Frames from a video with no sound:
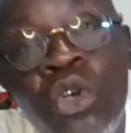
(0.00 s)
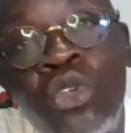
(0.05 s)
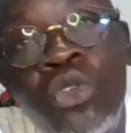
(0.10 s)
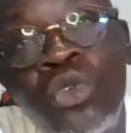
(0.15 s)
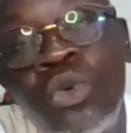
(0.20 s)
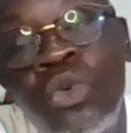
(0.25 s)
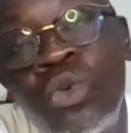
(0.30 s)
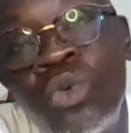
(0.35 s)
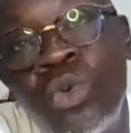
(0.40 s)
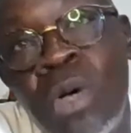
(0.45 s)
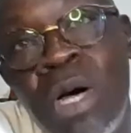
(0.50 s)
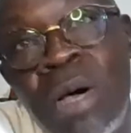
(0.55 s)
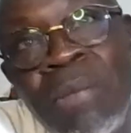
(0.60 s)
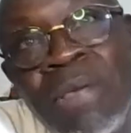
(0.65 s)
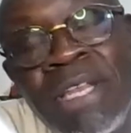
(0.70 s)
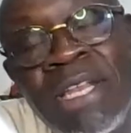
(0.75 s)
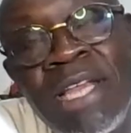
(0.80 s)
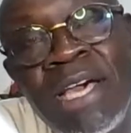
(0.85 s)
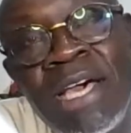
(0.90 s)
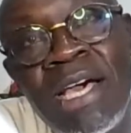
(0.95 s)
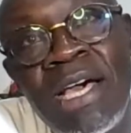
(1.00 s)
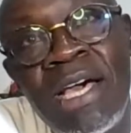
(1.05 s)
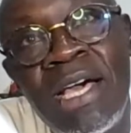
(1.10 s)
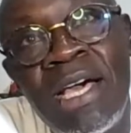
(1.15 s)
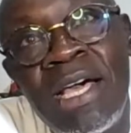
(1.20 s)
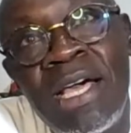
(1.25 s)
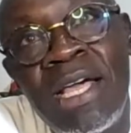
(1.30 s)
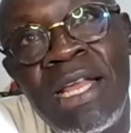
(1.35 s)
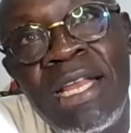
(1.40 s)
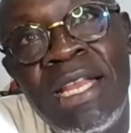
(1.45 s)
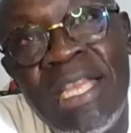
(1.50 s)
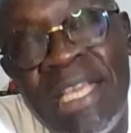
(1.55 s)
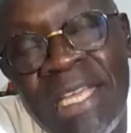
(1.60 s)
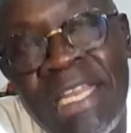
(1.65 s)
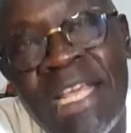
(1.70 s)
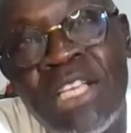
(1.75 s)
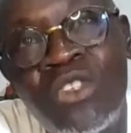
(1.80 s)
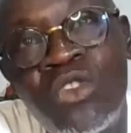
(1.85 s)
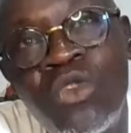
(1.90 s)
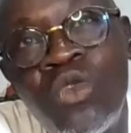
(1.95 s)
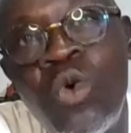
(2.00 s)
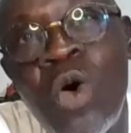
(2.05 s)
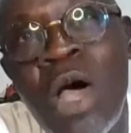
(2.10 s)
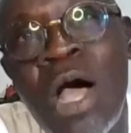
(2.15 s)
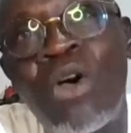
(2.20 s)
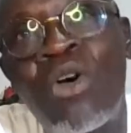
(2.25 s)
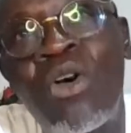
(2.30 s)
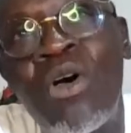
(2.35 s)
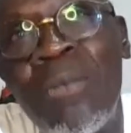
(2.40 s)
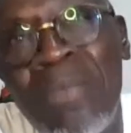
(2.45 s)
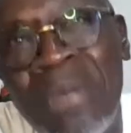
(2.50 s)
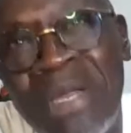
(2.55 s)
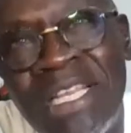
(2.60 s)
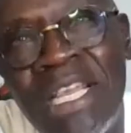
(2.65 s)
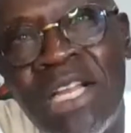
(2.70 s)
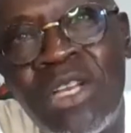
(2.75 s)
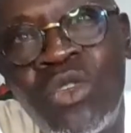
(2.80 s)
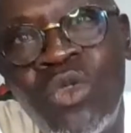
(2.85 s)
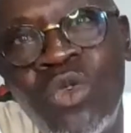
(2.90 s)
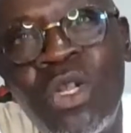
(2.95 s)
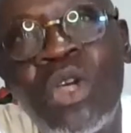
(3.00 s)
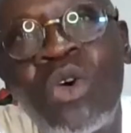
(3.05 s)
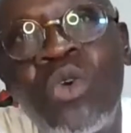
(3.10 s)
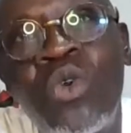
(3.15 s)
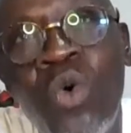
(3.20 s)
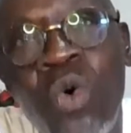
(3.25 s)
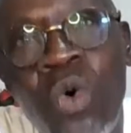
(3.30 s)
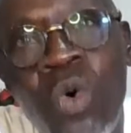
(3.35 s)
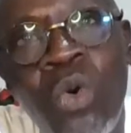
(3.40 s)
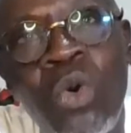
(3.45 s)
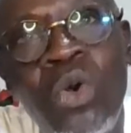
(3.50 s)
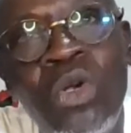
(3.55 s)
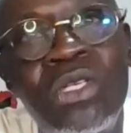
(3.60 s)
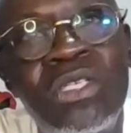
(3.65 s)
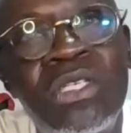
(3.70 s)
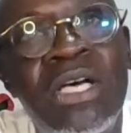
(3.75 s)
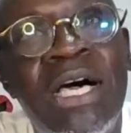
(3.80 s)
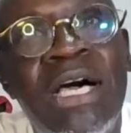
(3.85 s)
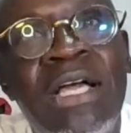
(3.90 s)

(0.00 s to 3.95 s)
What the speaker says: through. I mean, leaders who are committed to the goals